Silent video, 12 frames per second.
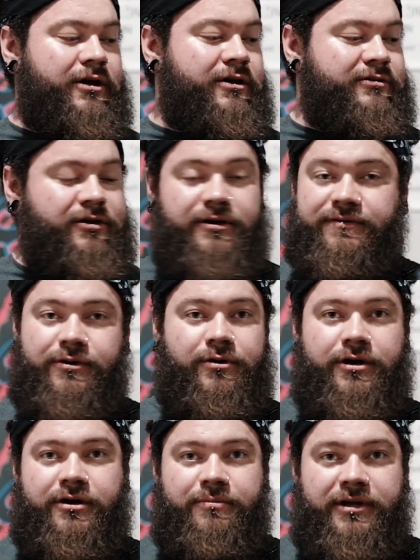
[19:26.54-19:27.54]
So if you were
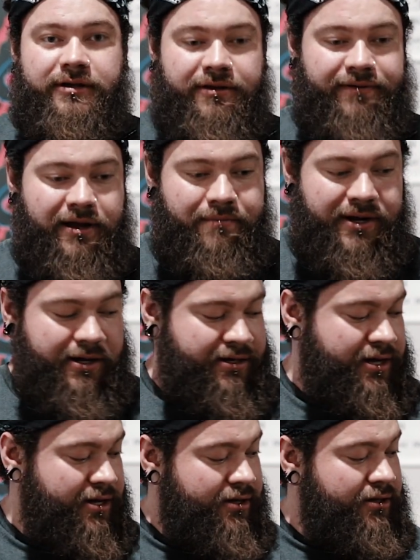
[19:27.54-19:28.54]
completely flat backed,
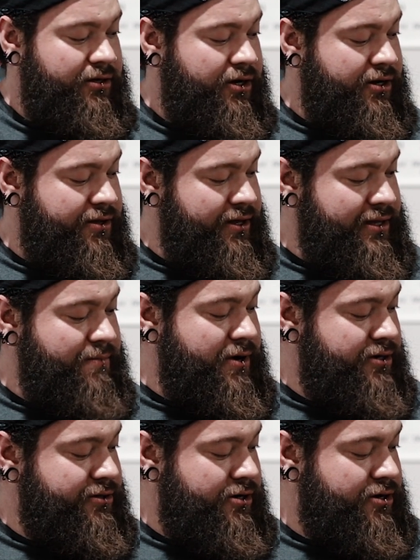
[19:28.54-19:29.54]
then you got to think that
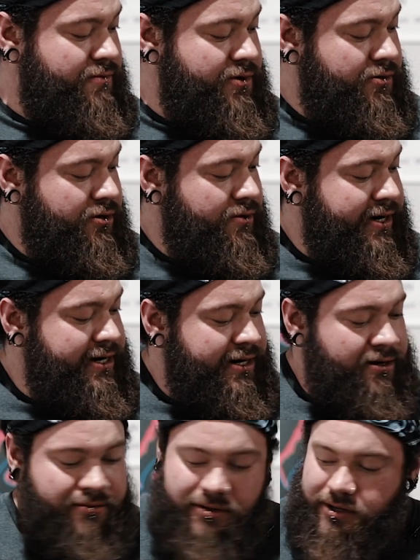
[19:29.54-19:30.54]
bar's got to come all the way
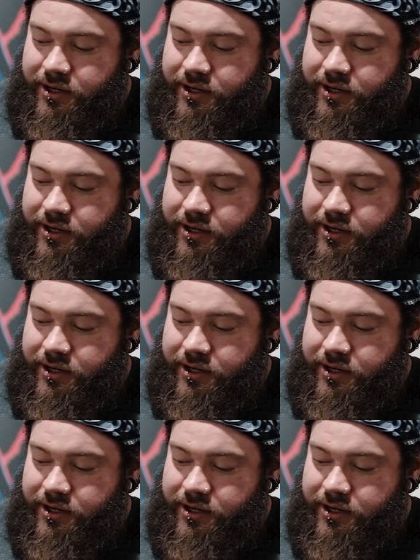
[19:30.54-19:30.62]
down.